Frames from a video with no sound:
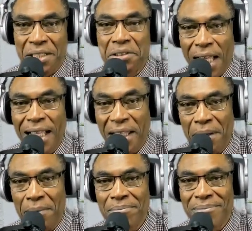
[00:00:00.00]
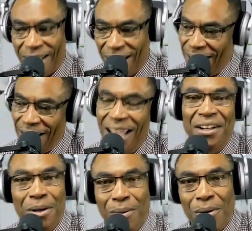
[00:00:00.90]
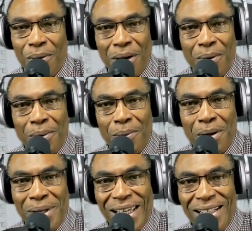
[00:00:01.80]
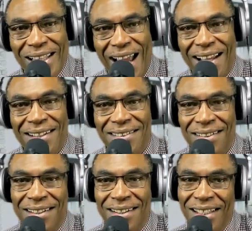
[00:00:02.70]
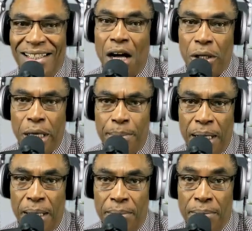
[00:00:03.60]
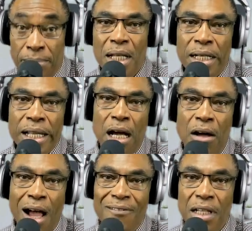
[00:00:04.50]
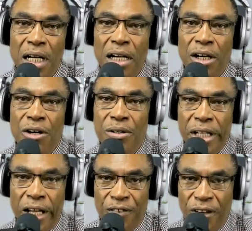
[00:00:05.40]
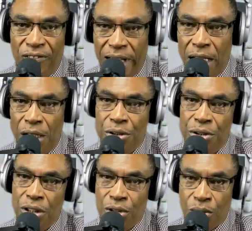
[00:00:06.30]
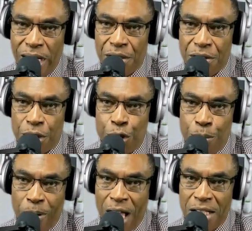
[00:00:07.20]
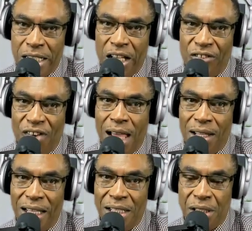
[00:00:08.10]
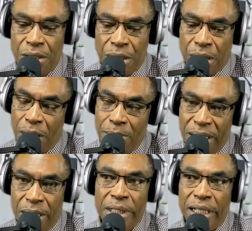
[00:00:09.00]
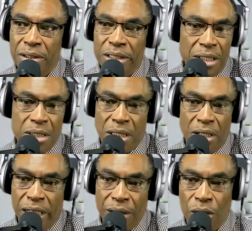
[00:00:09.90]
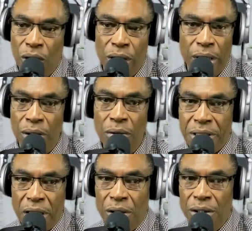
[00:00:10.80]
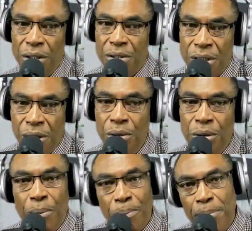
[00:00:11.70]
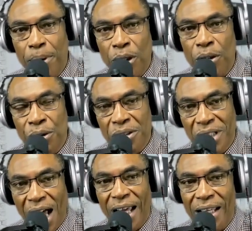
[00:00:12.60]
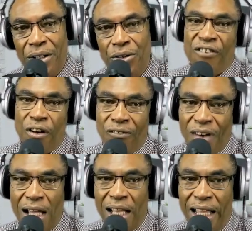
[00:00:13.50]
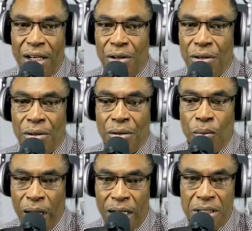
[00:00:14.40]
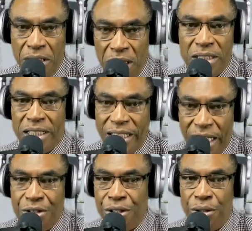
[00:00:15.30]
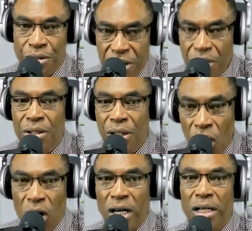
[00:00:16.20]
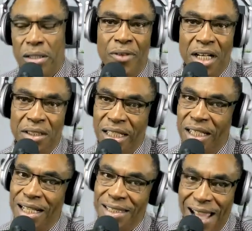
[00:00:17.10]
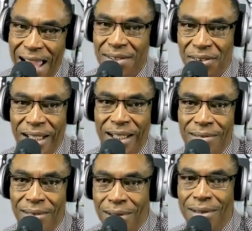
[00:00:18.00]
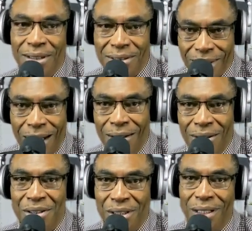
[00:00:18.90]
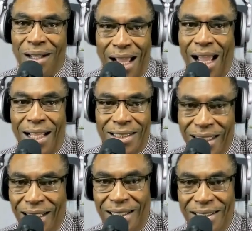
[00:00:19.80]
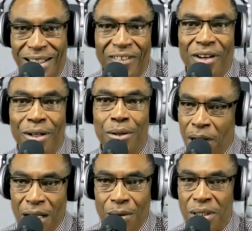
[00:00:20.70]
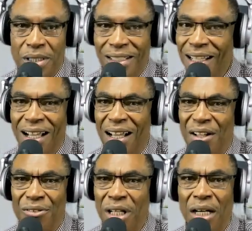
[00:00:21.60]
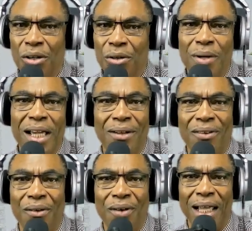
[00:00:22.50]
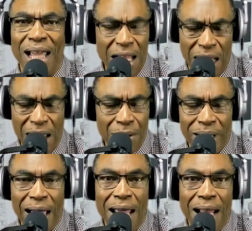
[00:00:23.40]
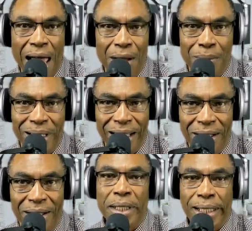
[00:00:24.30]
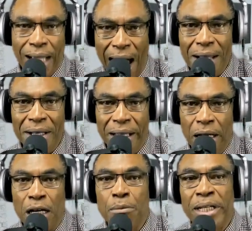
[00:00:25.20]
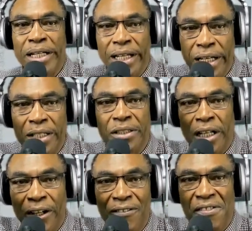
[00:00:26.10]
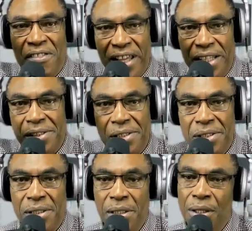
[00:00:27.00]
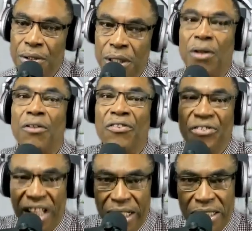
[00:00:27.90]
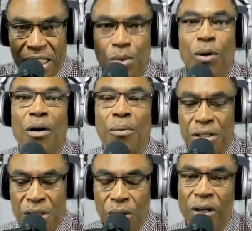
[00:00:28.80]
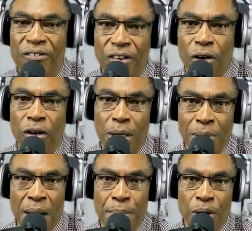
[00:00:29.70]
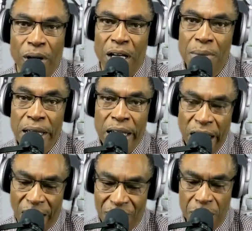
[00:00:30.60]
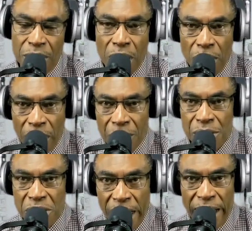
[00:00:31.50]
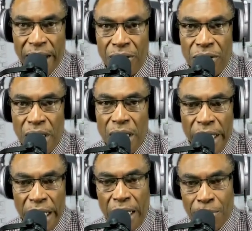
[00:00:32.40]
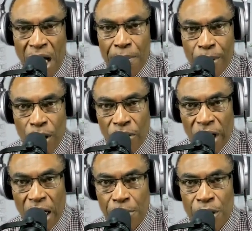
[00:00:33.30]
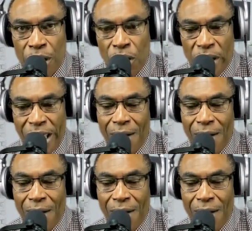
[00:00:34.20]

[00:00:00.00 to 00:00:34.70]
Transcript: Just like them. Uh-huh. You know where, where, where, where we get that? Uh, y'all keep up. Now, I've learned if you fail to address the due process violation, you're going to be dead because they're just going to ignore you until you sue the people who signed for violating what it took to get you to the court. Now, seeing as an athlete, you know, as a coach, you know, I, I see this different. Everybody wants to no, no, no, wait, wait, wait. How do, how do we how, how do we get here? We got here because of this. So this is what we're suing for in my program. If you don't understand in my program, you're going